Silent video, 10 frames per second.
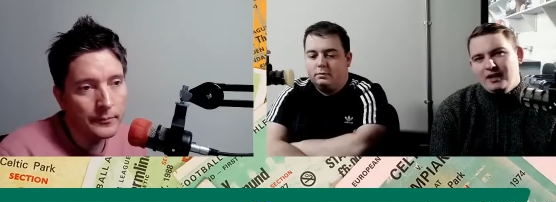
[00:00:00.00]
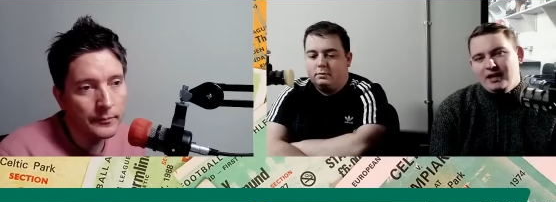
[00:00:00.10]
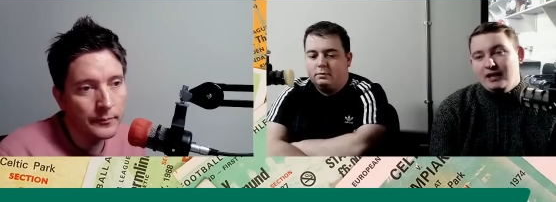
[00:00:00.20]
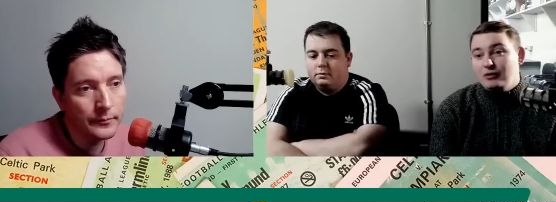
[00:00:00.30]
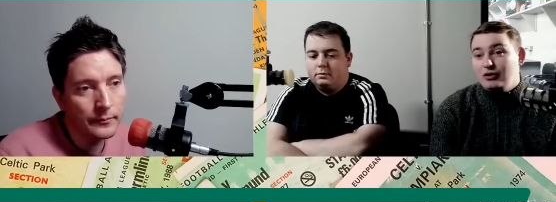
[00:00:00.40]

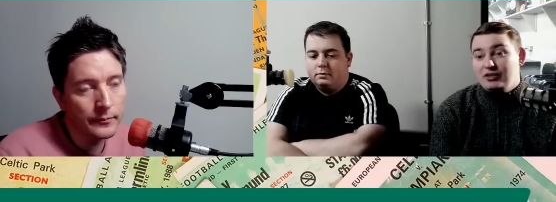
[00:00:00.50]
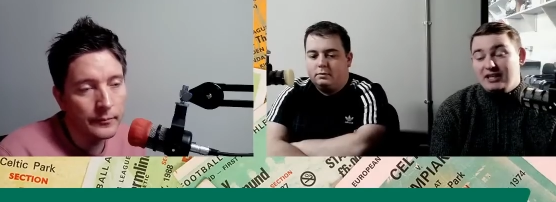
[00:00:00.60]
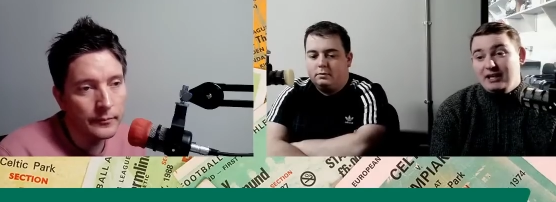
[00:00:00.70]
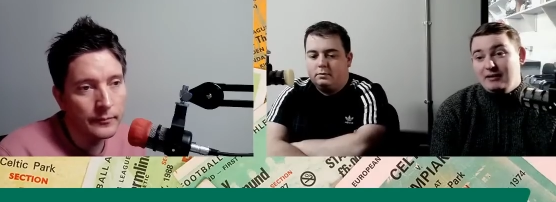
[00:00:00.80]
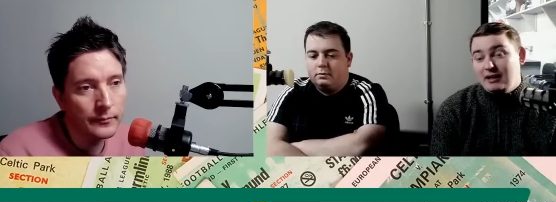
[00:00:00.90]

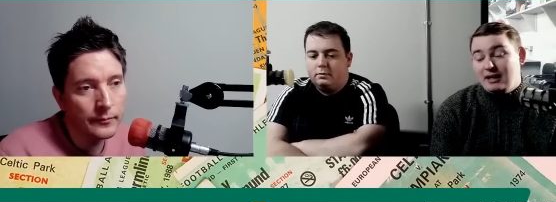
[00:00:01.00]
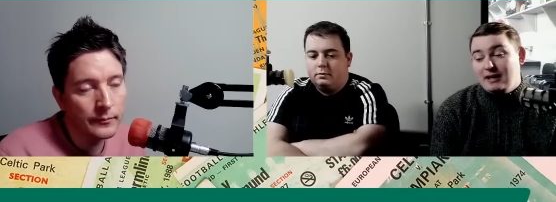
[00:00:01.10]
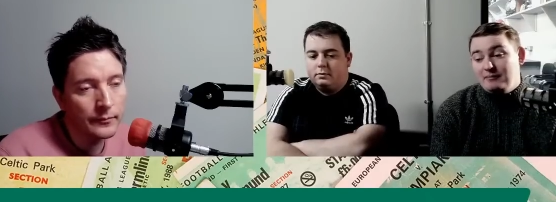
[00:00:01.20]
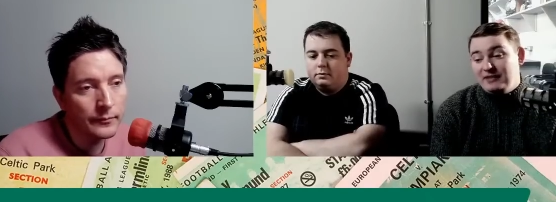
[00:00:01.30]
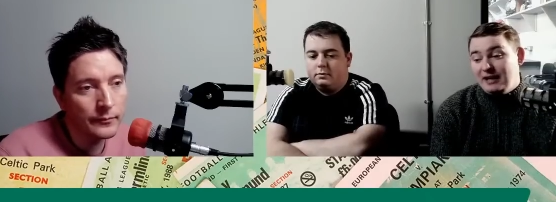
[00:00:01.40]
Speaker 1: Elyounoussi
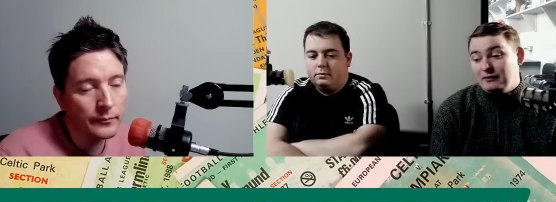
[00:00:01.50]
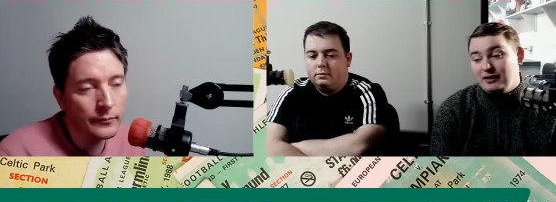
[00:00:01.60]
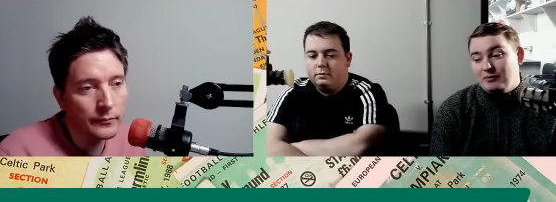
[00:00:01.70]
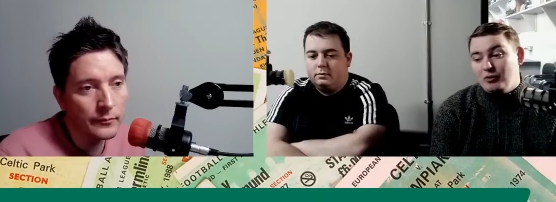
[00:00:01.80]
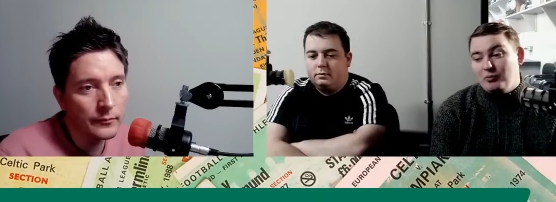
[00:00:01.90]
um,
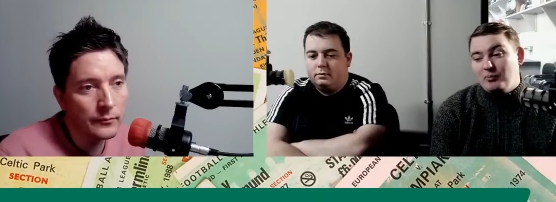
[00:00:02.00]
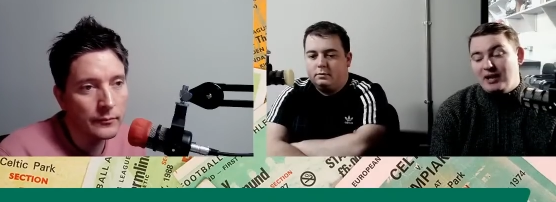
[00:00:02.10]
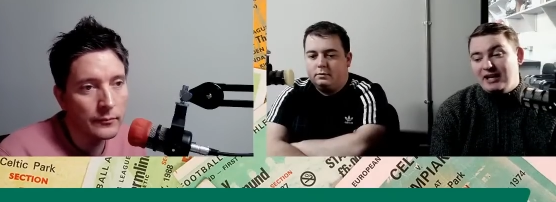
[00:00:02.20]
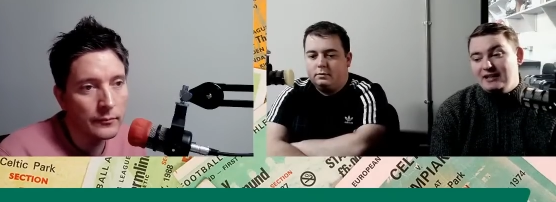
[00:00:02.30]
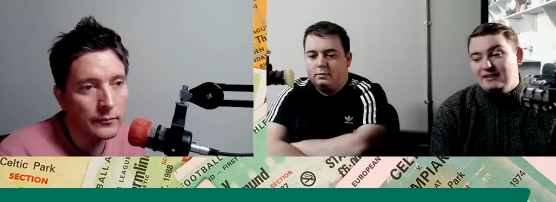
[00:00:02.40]
definitely will be
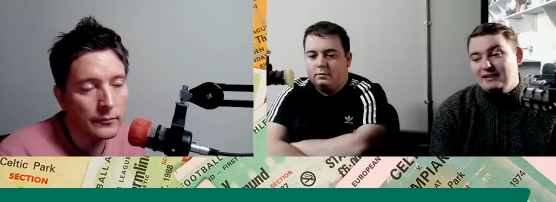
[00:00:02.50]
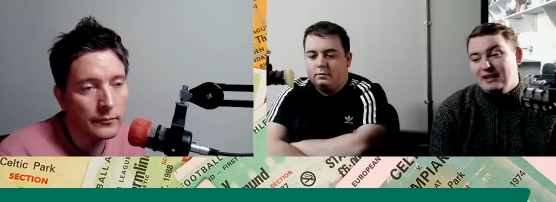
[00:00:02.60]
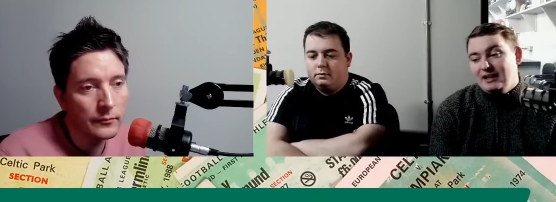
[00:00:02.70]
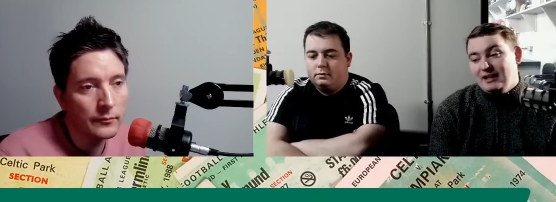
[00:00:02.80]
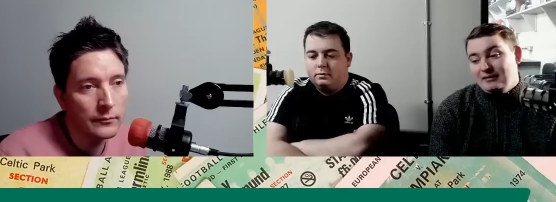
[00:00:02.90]
behind
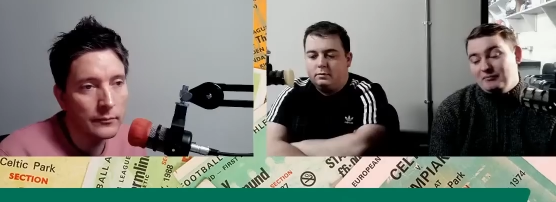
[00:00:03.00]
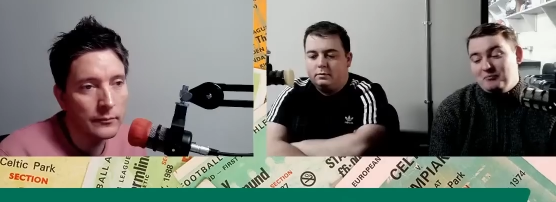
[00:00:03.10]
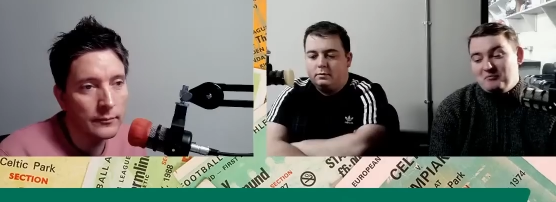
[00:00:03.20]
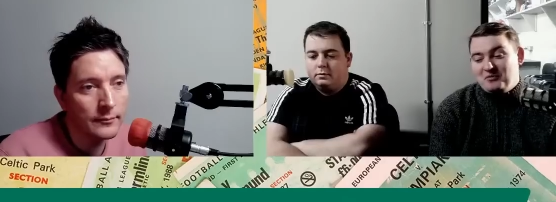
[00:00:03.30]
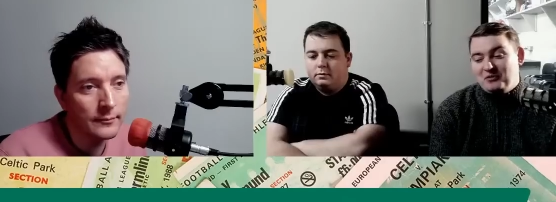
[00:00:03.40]

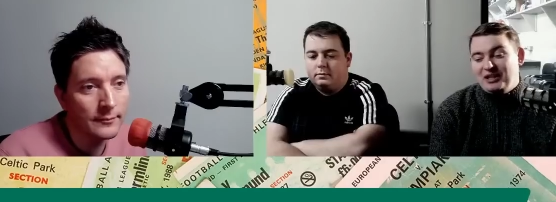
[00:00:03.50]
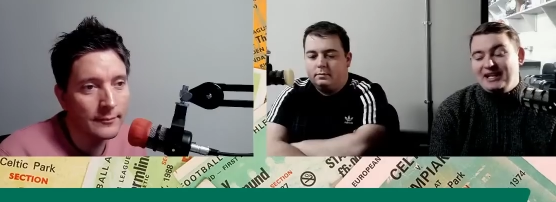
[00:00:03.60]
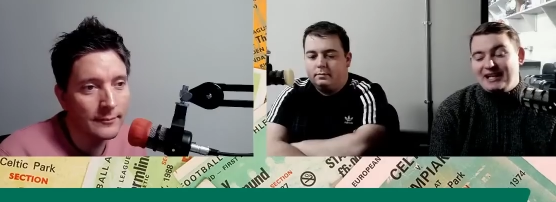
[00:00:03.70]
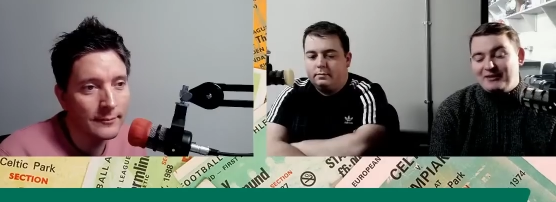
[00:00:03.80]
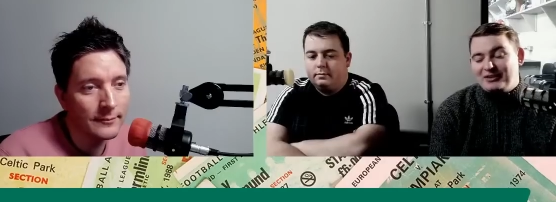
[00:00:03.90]
Leigh
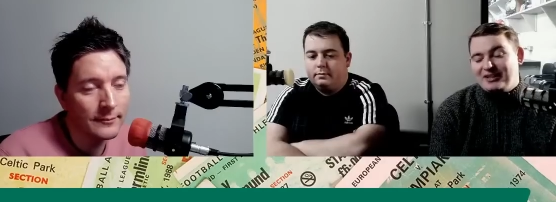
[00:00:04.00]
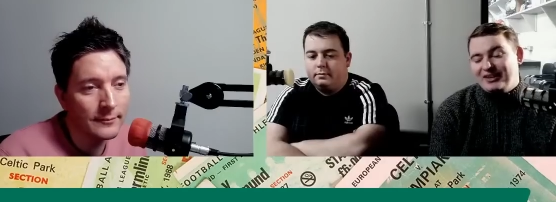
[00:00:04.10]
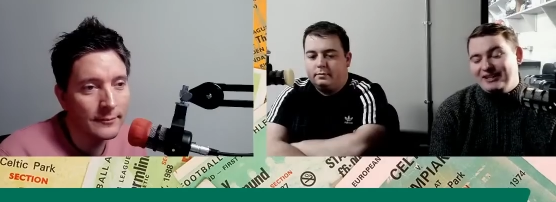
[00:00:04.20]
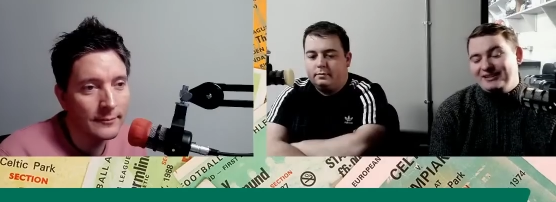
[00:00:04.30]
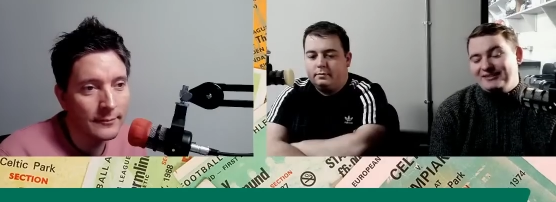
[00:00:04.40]
Griffiths, I
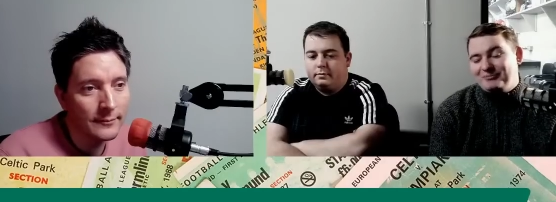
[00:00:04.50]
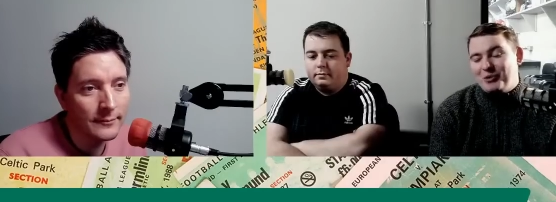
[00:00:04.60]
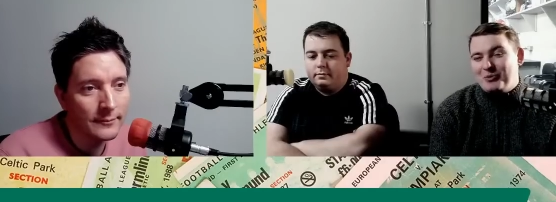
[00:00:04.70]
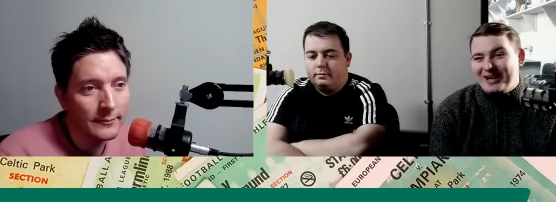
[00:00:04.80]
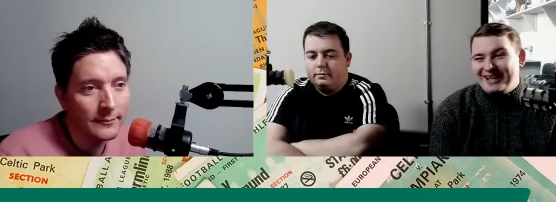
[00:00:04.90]
think,
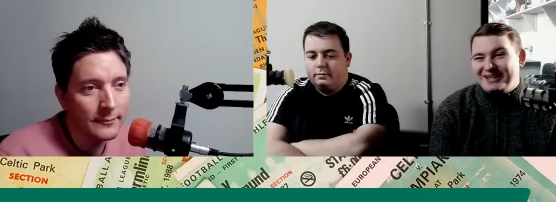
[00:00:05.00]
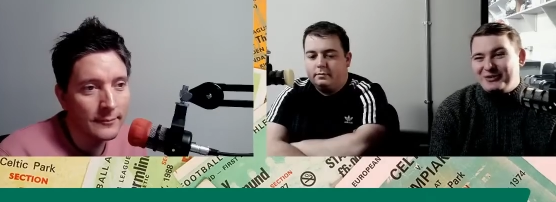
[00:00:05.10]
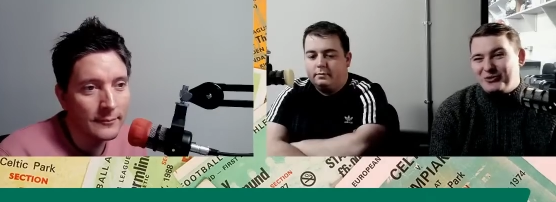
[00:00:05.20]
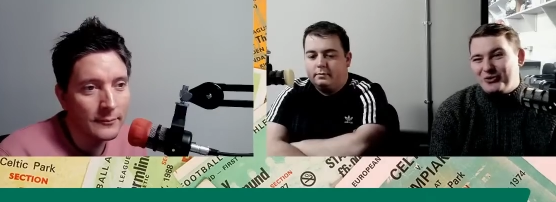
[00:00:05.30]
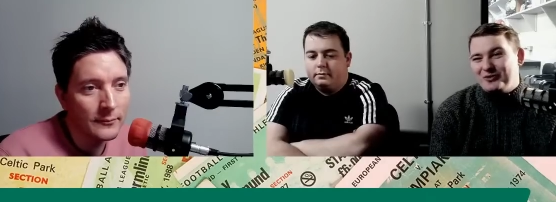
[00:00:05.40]
will get the
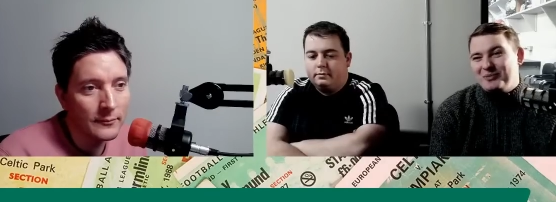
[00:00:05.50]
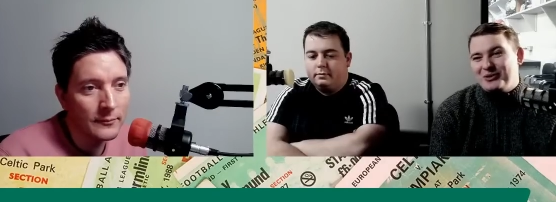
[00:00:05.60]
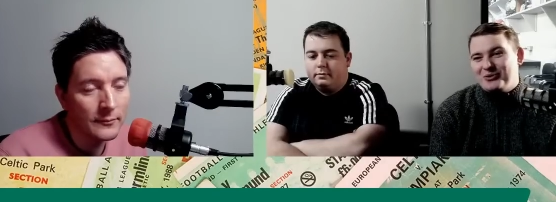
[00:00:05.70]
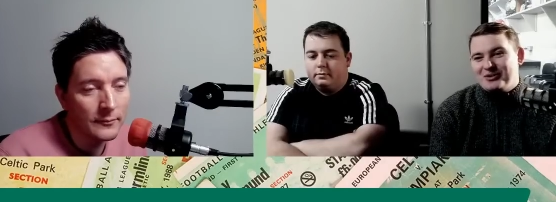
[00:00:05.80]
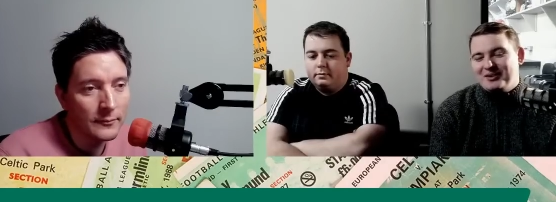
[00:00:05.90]
nod
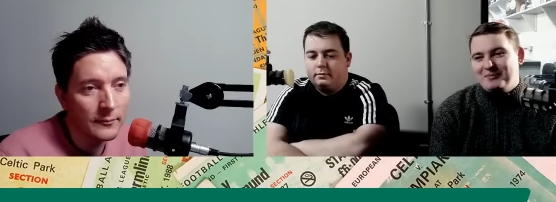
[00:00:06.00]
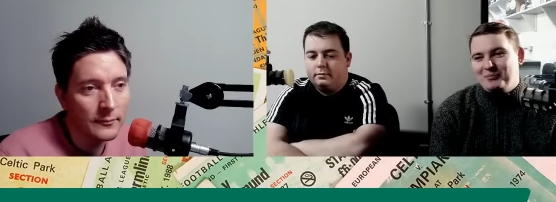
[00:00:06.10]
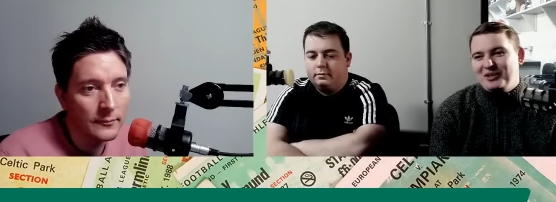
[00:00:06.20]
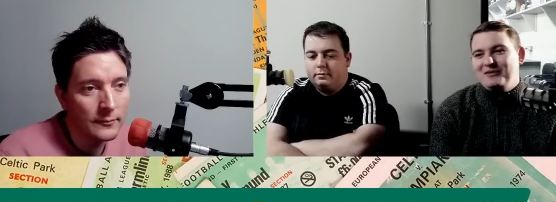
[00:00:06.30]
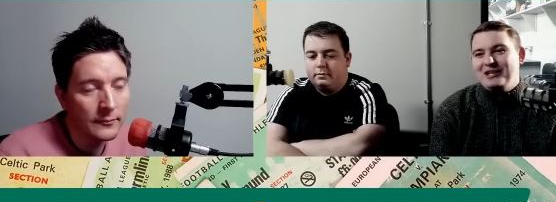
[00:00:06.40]
because of the
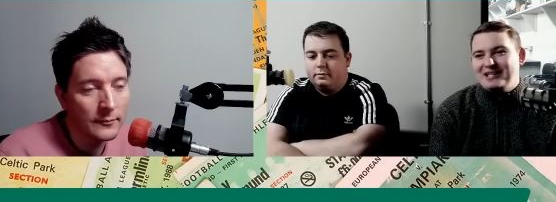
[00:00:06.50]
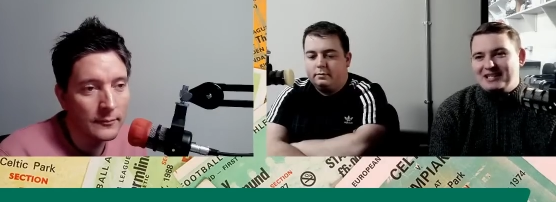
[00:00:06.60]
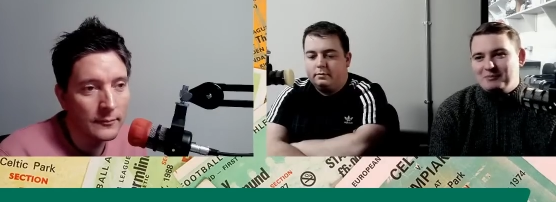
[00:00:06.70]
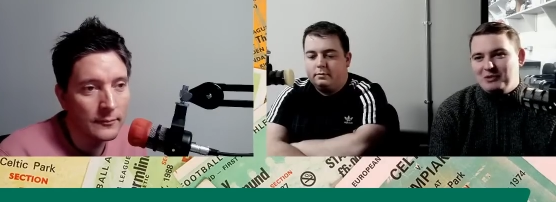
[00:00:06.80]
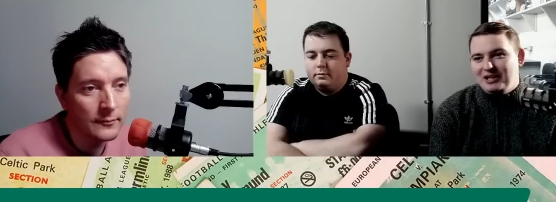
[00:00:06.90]
previous
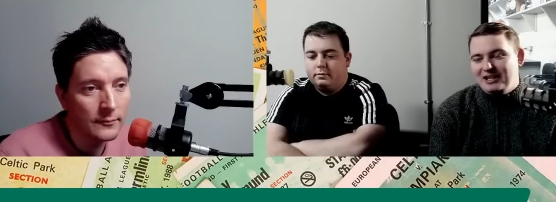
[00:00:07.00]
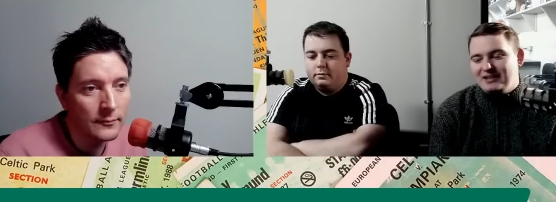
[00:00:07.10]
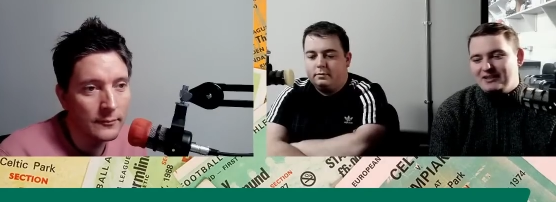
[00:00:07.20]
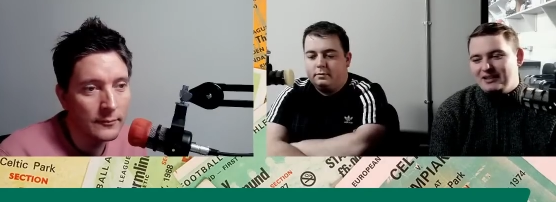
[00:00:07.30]
experience.